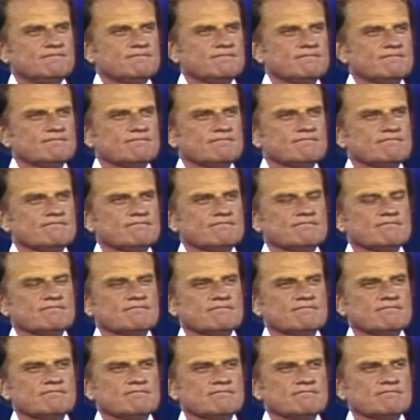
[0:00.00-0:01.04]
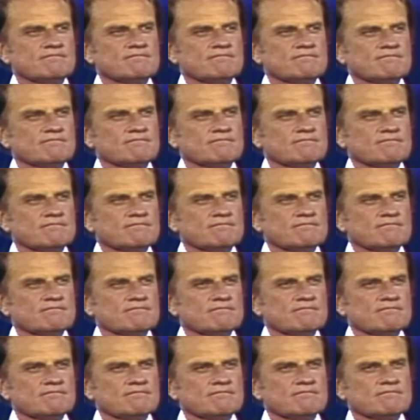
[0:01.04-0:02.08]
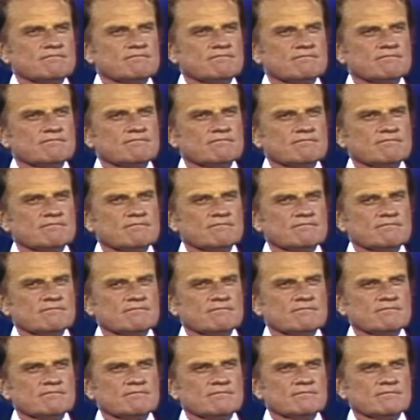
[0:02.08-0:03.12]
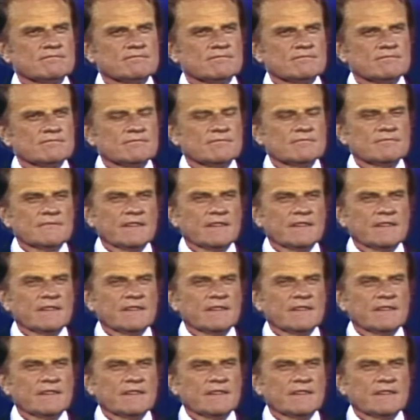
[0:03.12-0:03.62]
No one is speaking in this clip.